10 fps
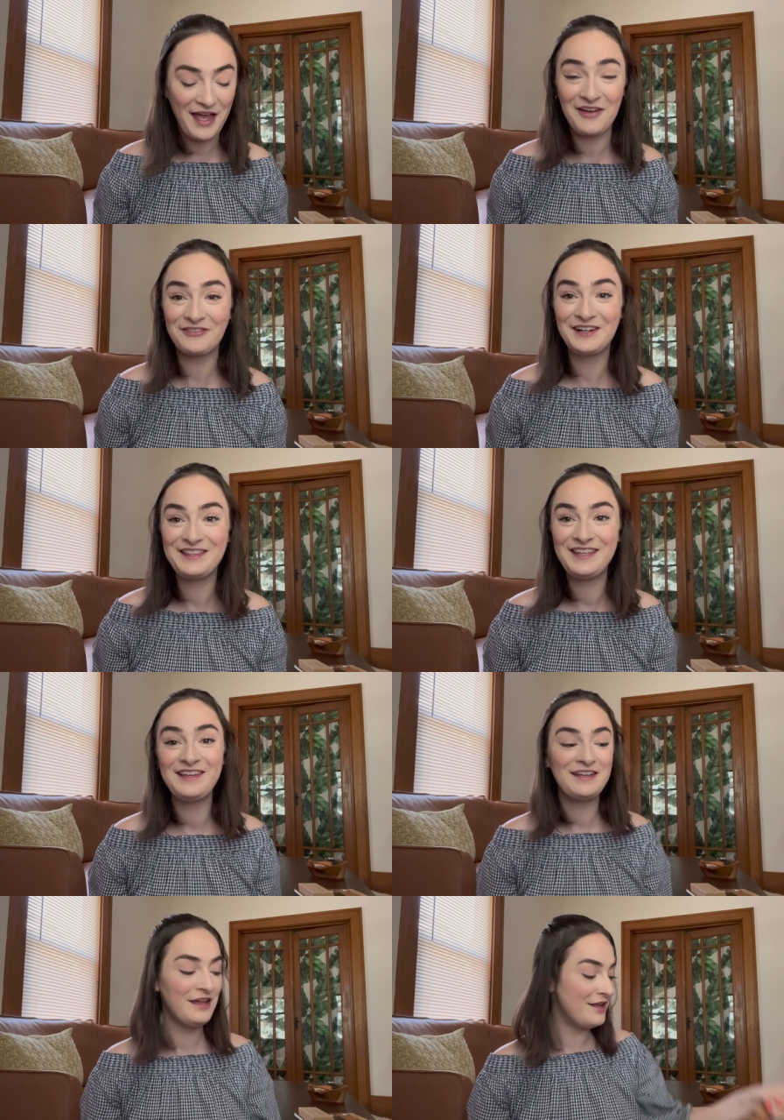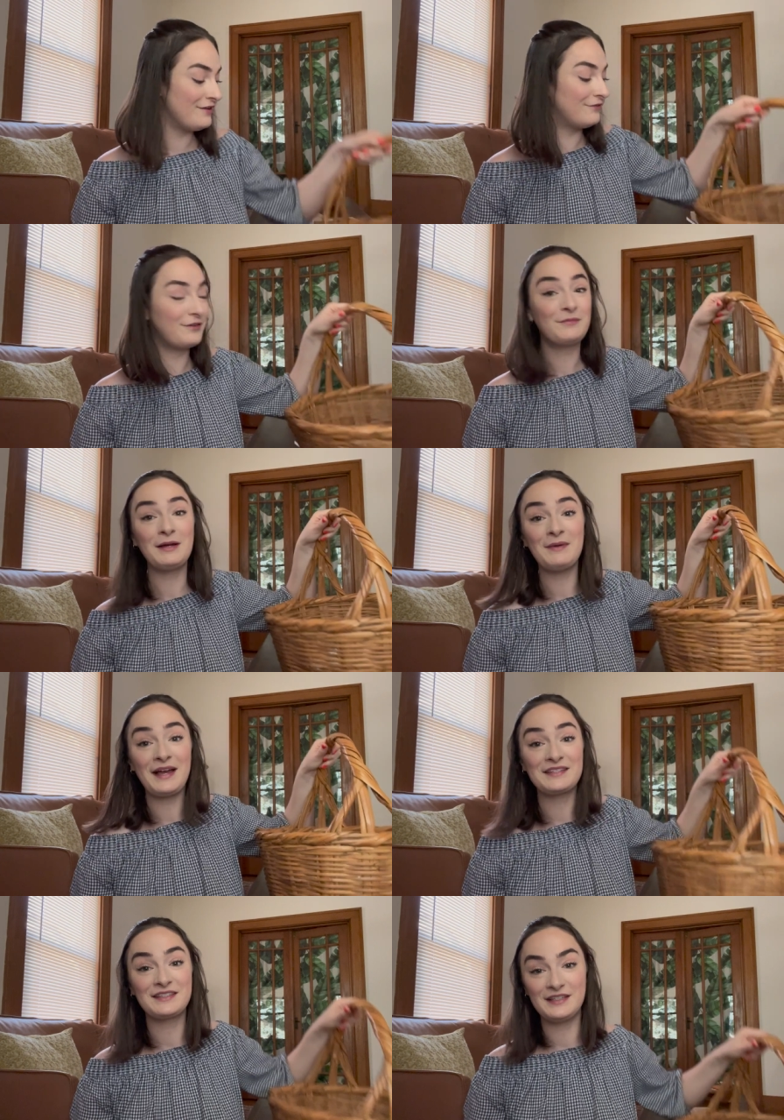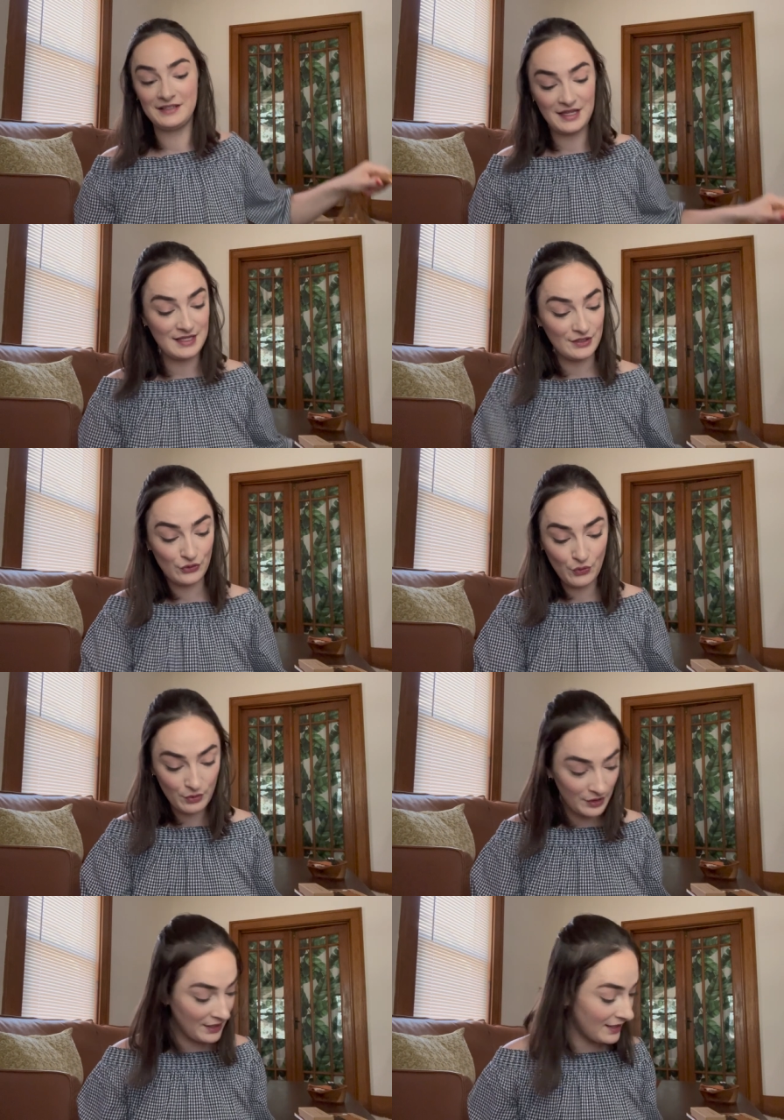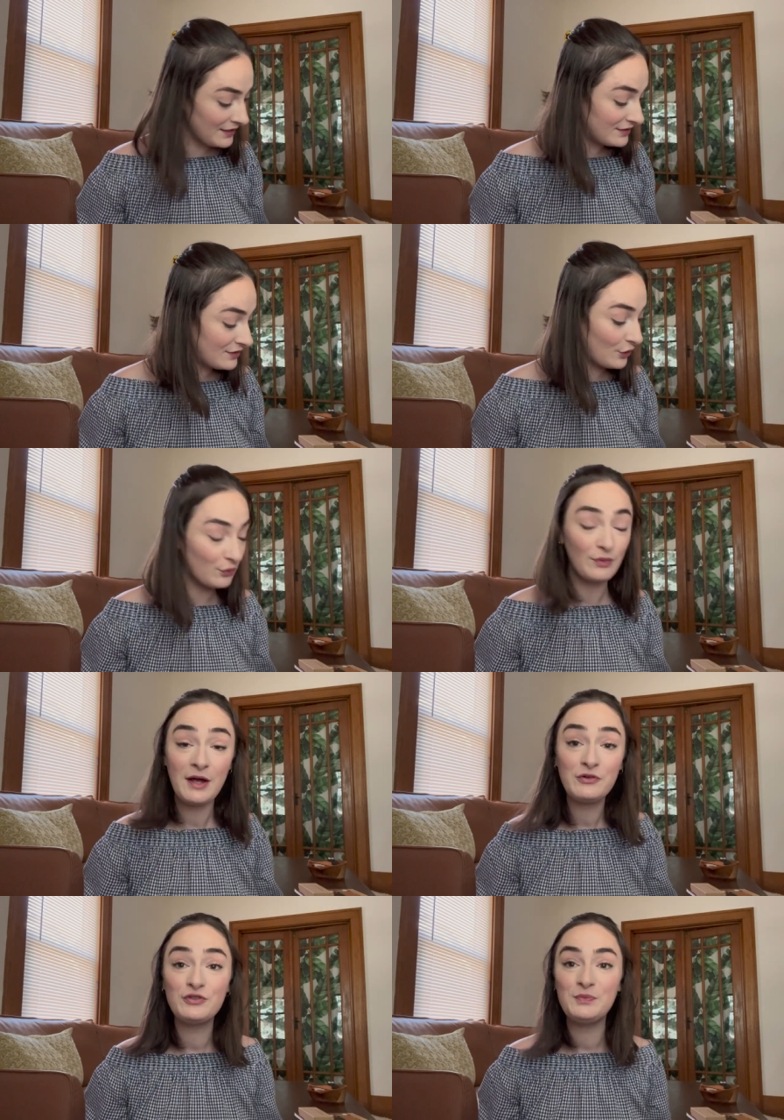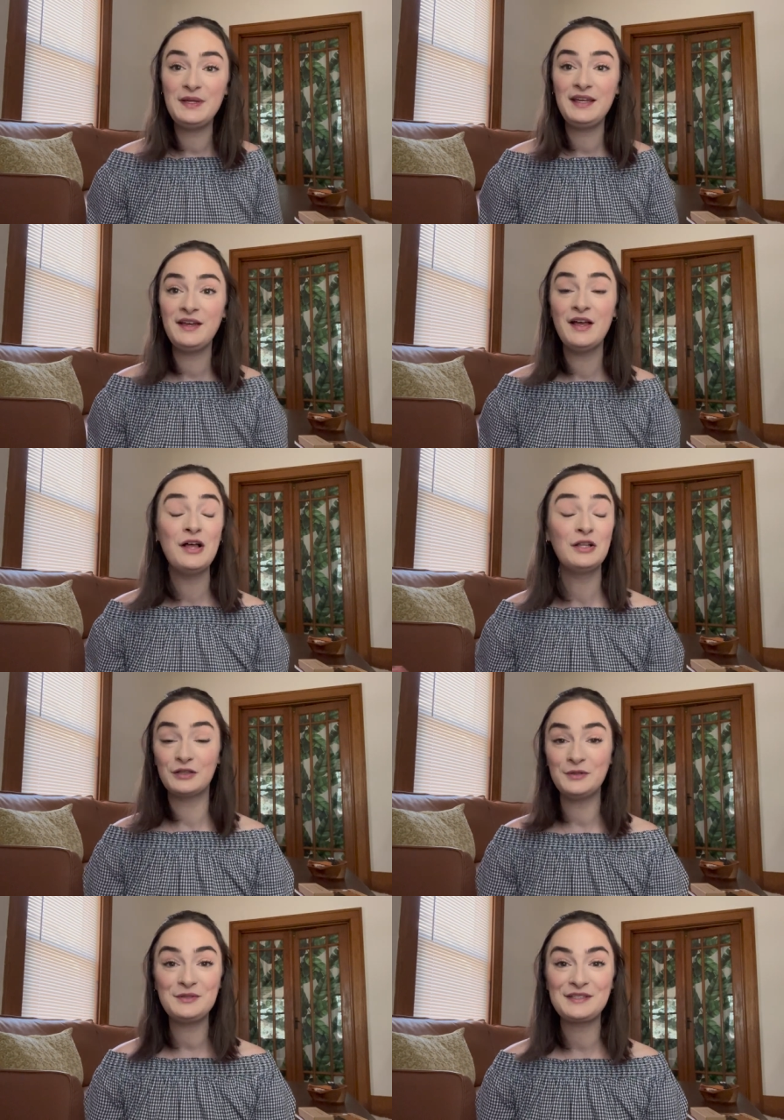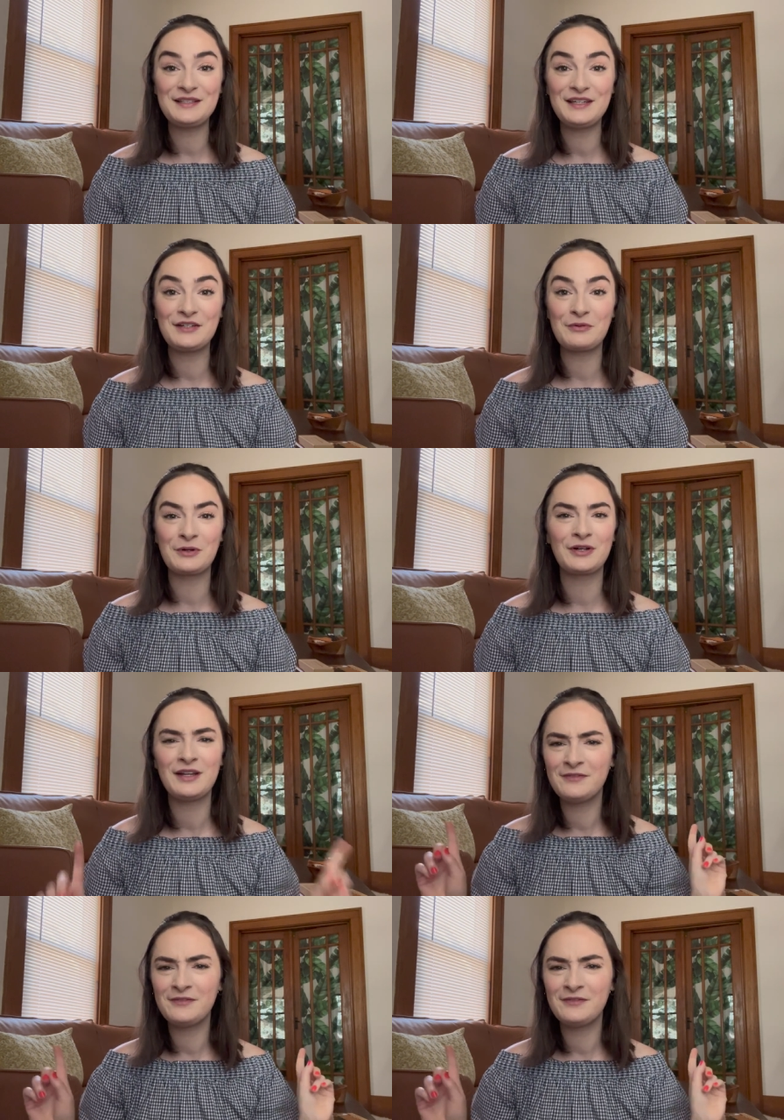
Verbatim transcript: everything from my basket is organized around me loosely in order. If